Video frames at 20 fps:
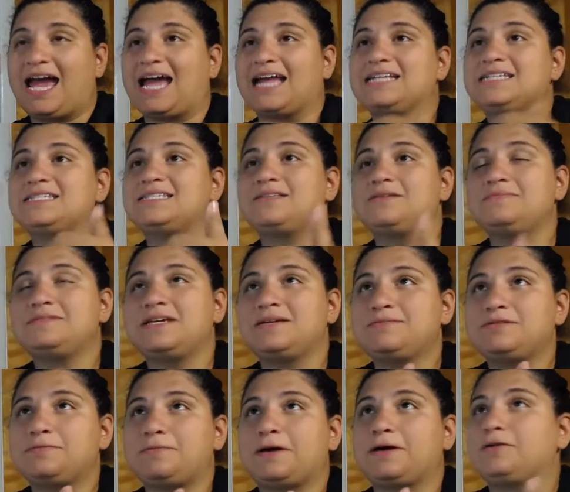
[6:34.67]
And
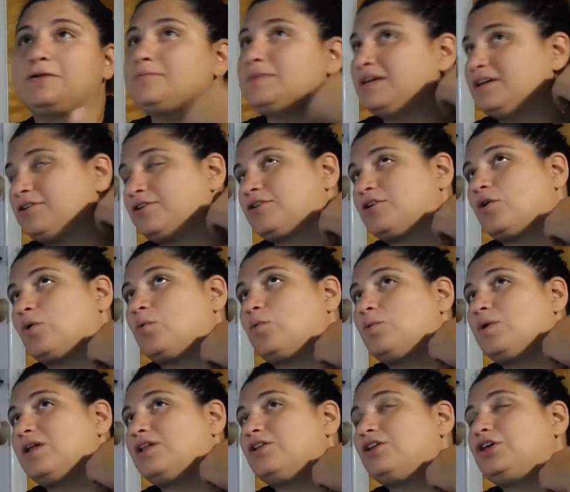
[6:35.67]
sometimes the pattern maker
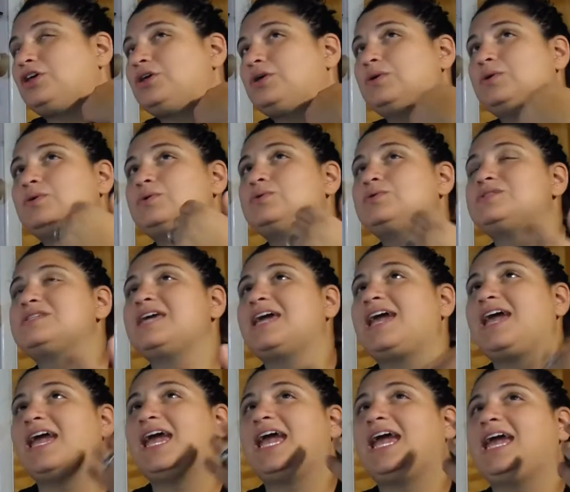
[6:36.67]
will use
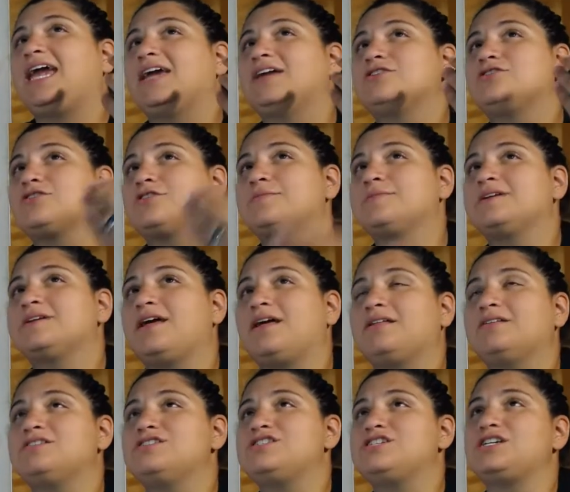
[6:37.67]
a
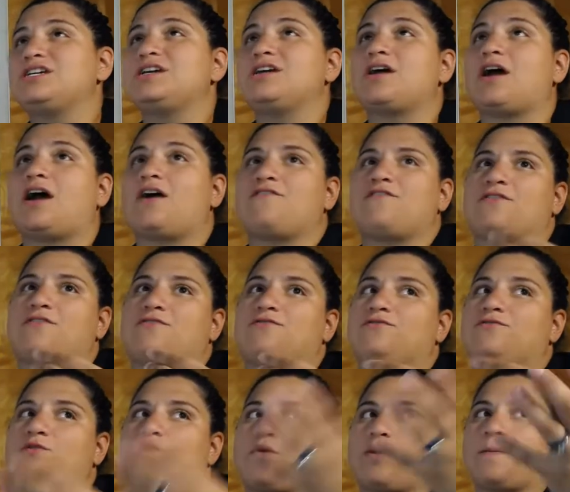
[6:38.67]
terminology of
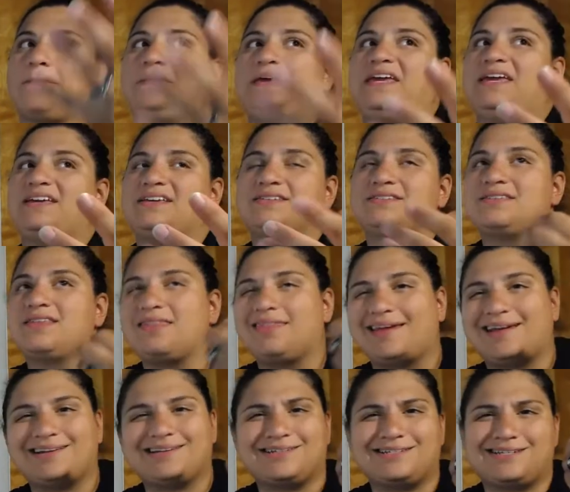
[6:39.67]
for a piece
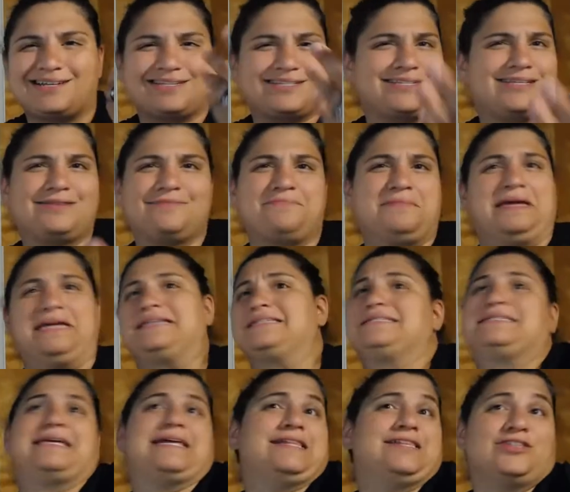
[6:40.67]
that doesn't make
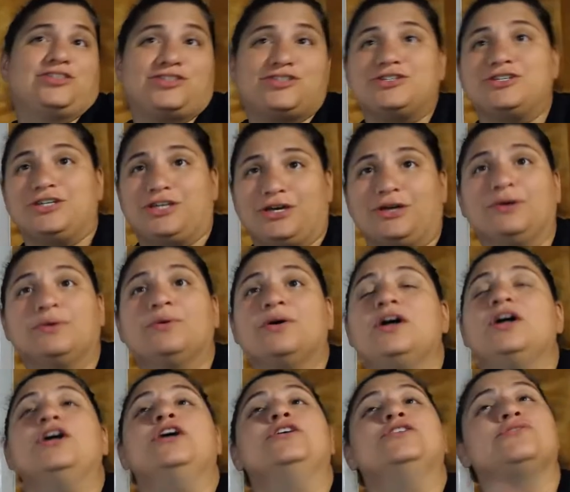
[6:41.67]
sense to you.
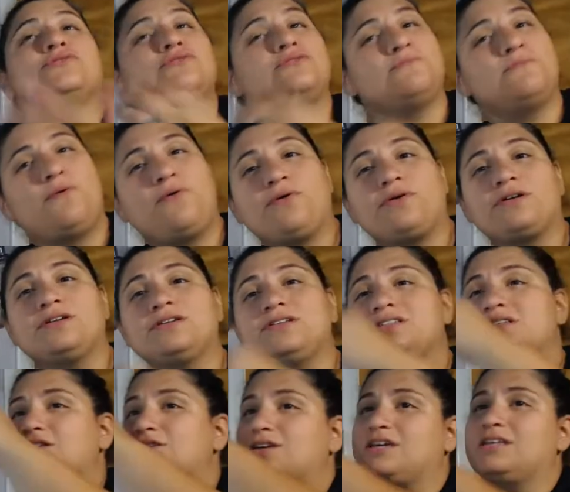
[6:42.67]
So it's important
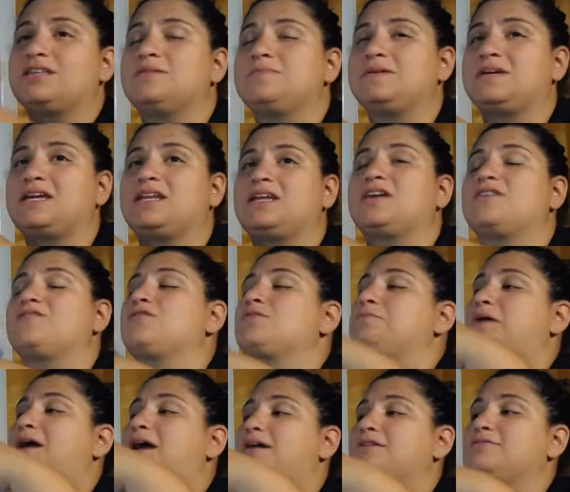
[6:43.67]
to look at the beginning of your
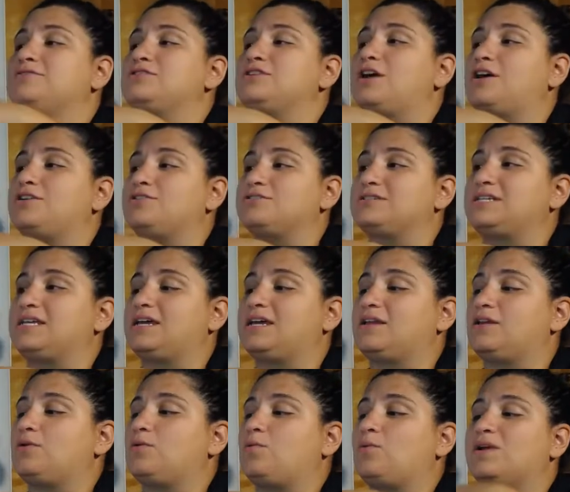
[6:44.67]
pattern to
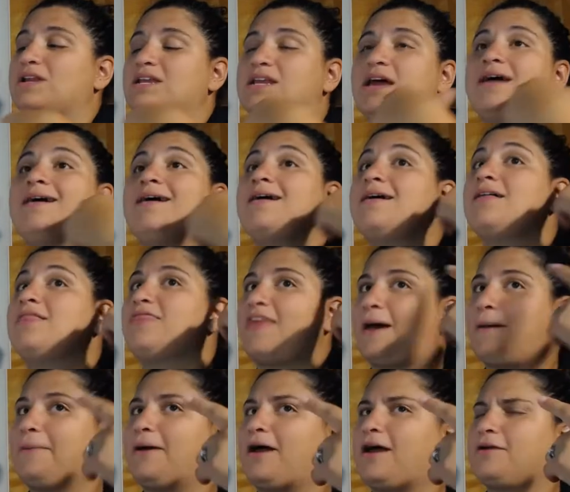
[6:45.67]
understand when
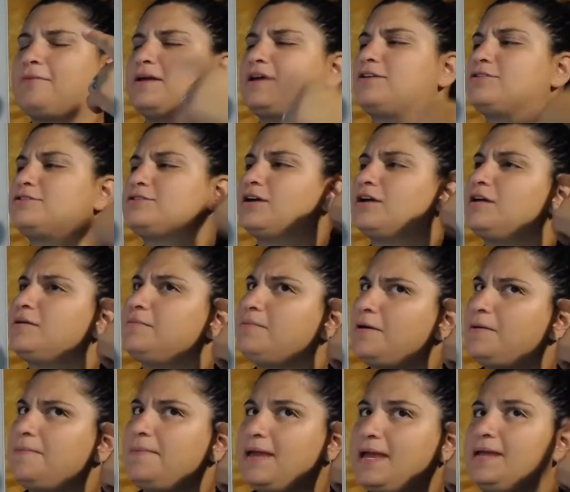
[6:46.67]
that pattern maker is talking
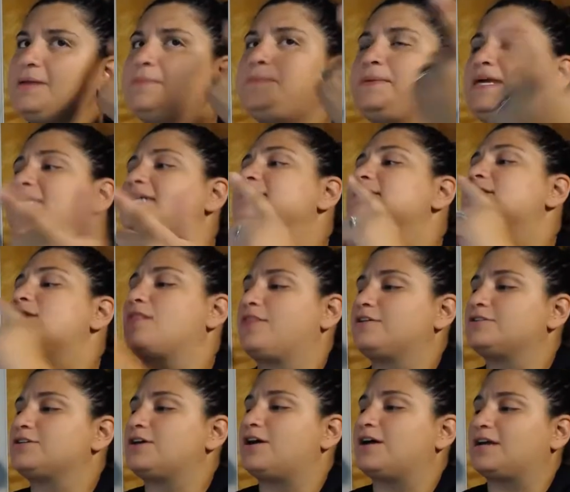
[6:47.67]
about main piece,
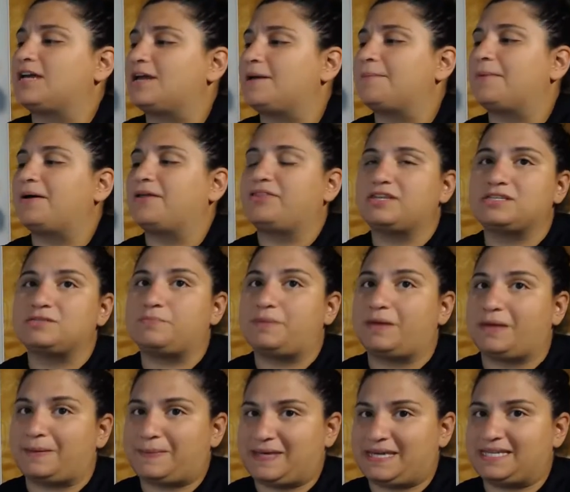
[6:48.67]
they're talking about this
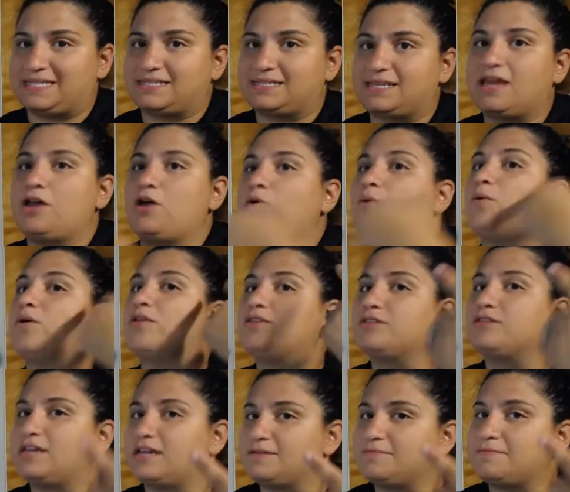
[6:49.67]
big piece.
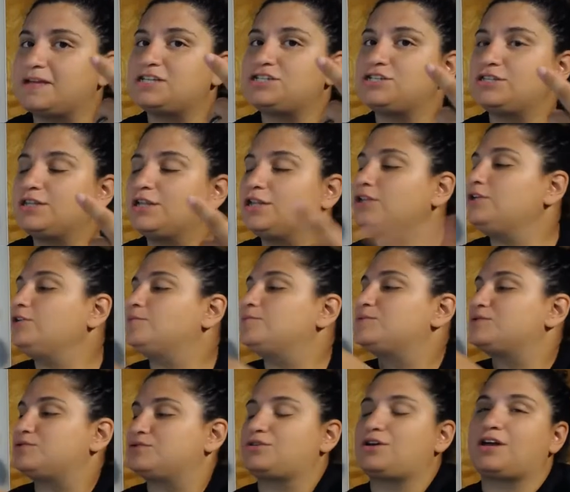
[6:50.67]
When they mention the
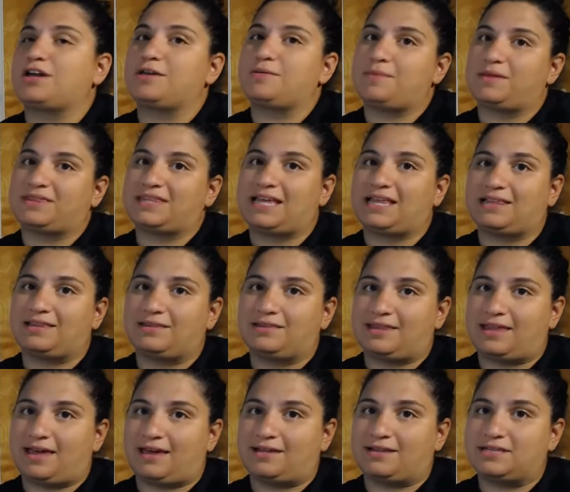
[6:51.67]
loops, they're talking about that,
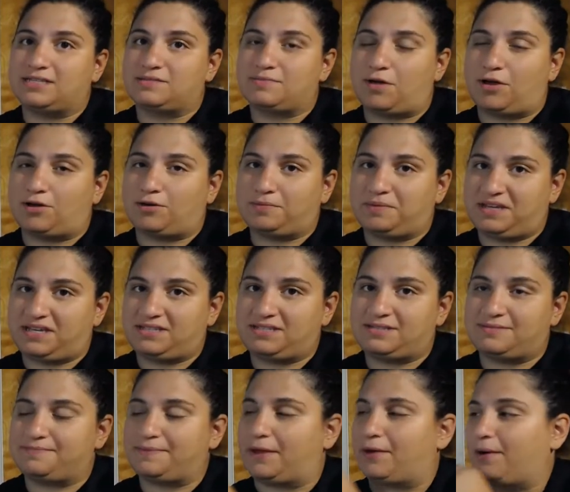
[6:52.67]
that smaller
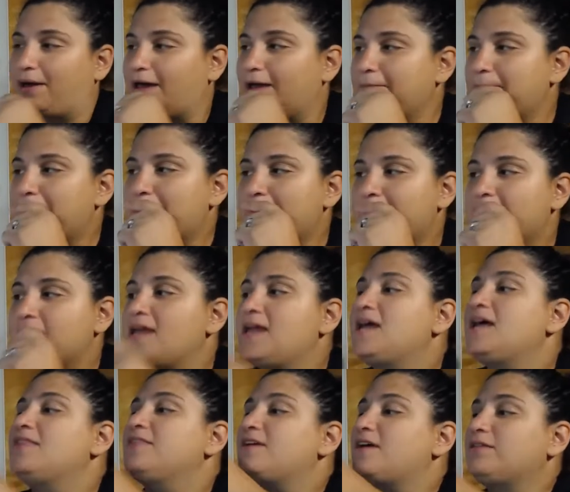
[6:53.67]
piece, okay?
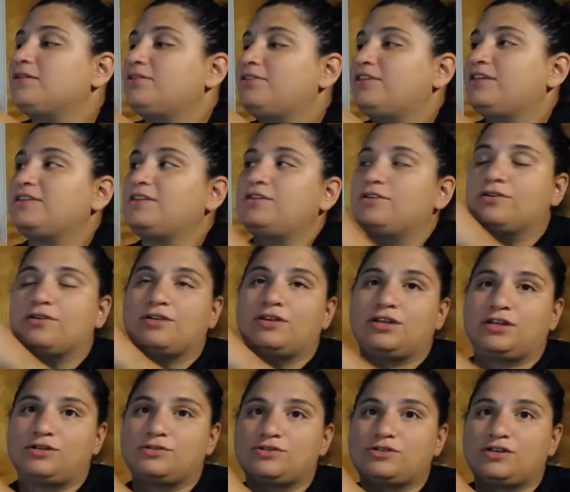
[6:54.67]
The other thing that you're
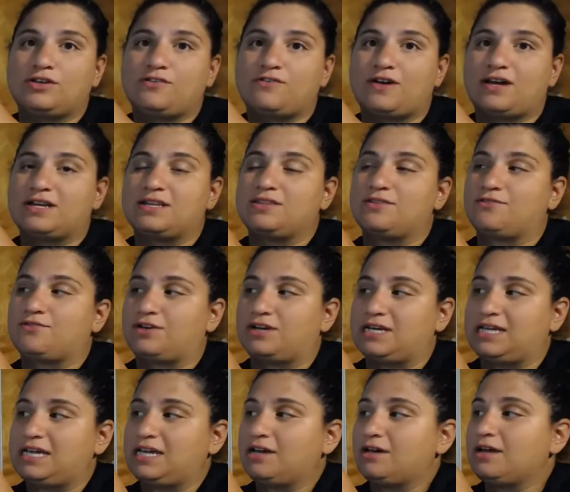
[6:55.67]
gonna usually find in the
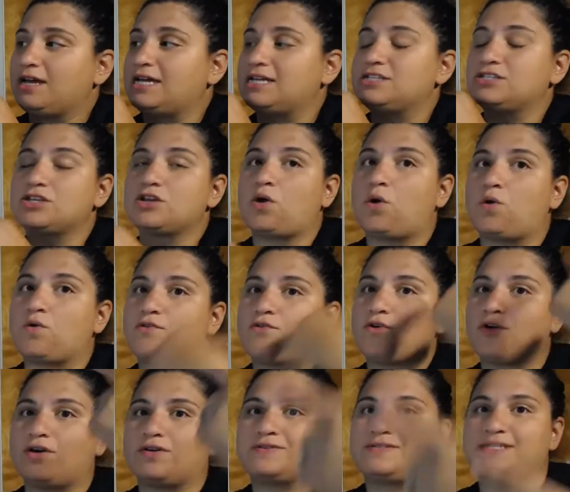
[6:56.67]
front here is an
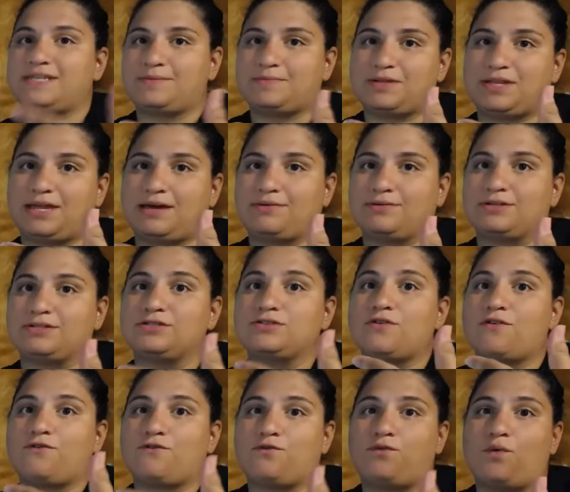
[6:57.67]
overall seam allowance
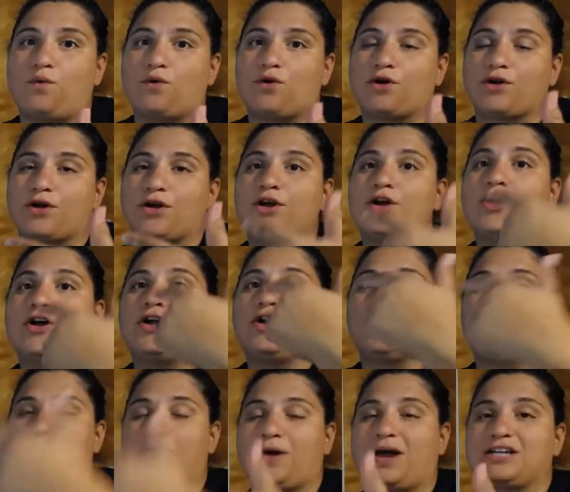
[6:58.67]
for
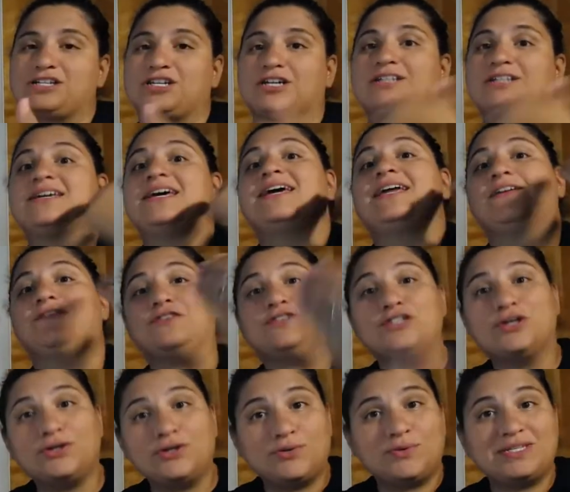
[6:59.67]
the project. If you
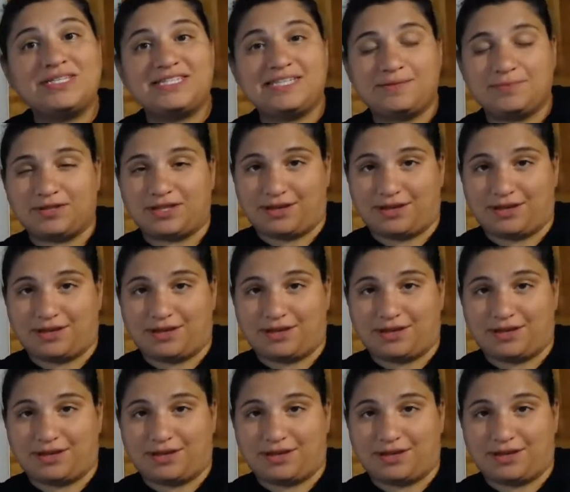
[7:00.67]
don't know what seam